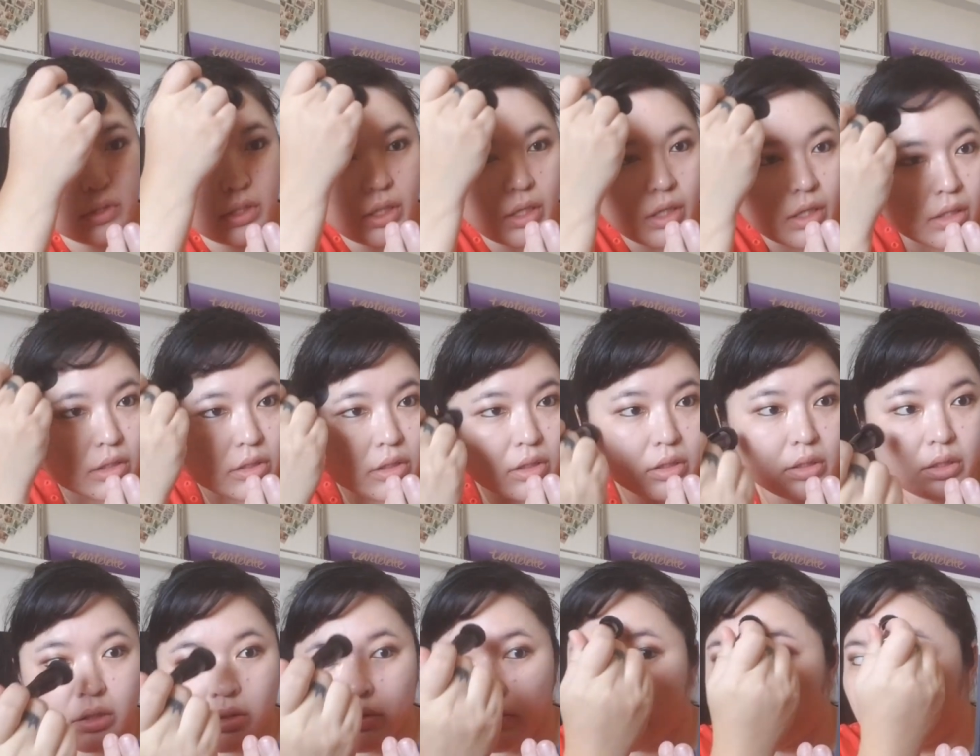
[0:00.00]

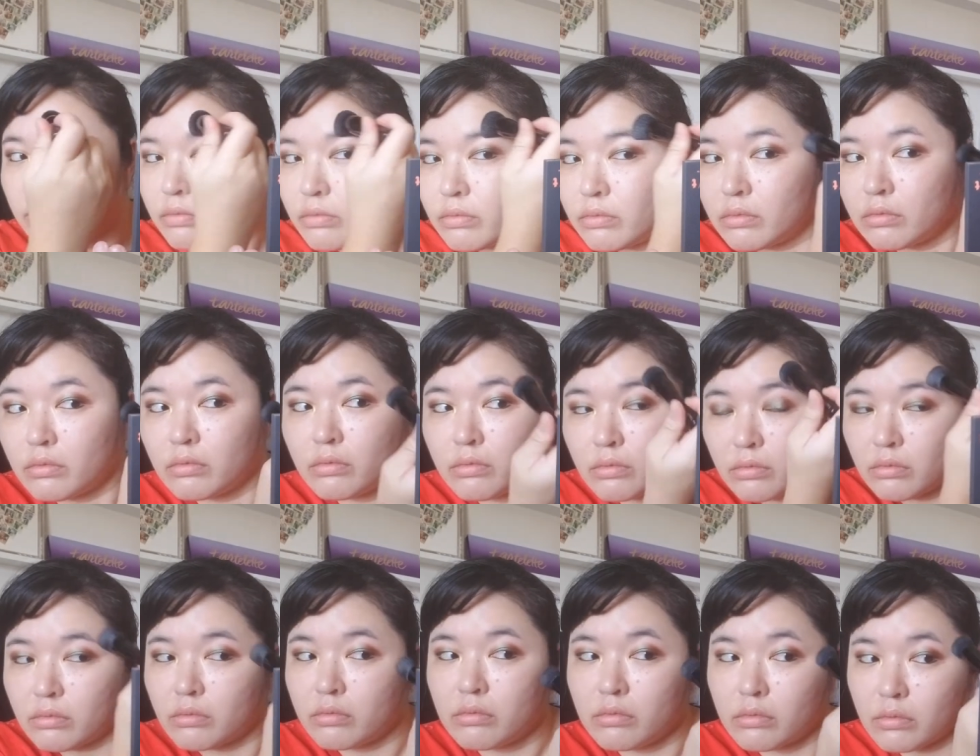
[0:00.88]
Actually
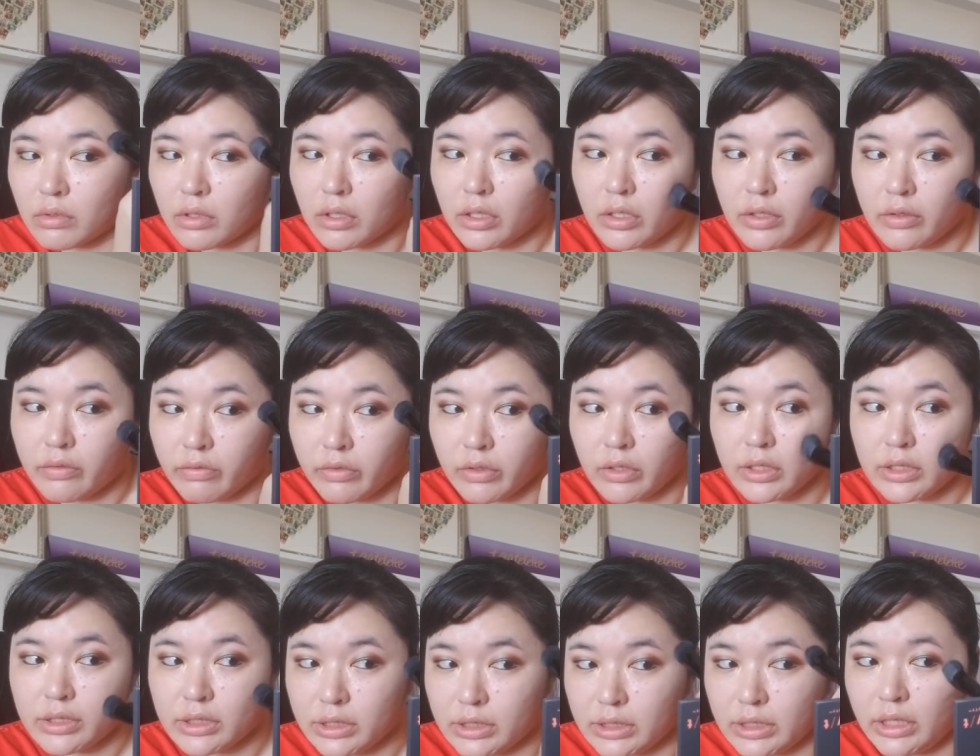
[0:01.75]
kind of really
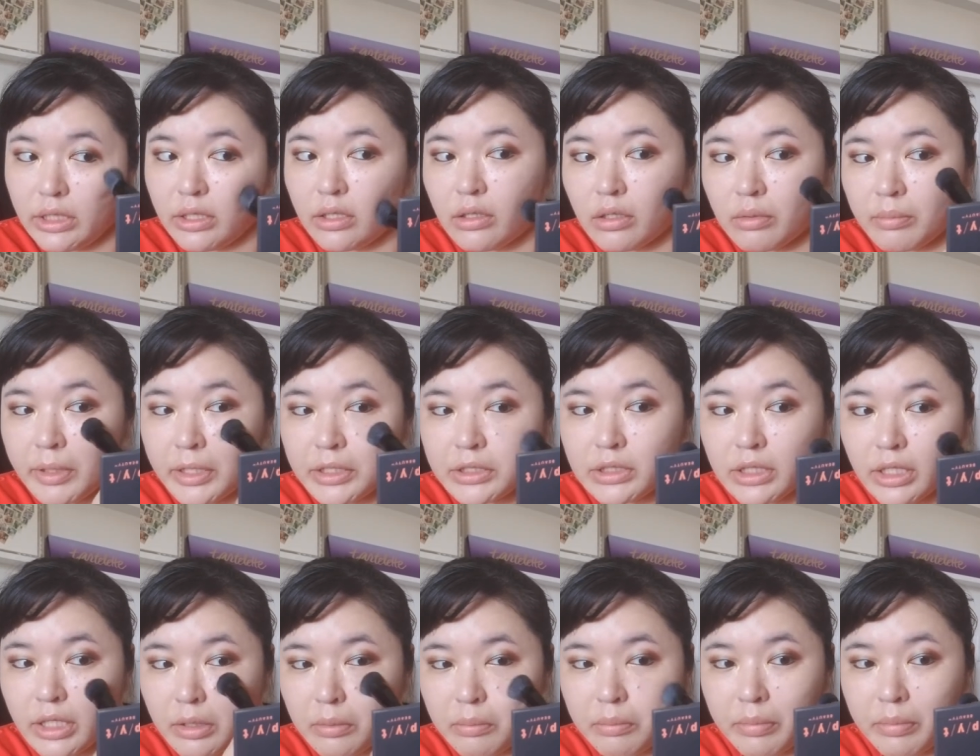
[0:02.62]
see it on my skin,